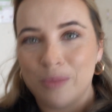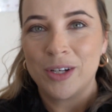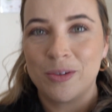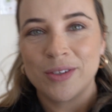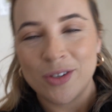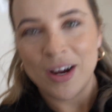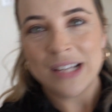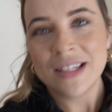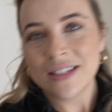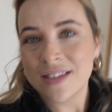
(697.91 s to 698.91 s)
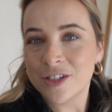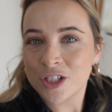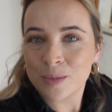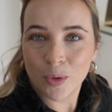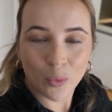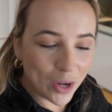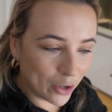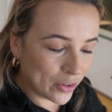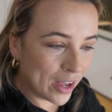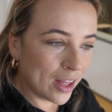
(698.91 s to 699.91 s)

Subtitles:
which was crazy. It's such a small world.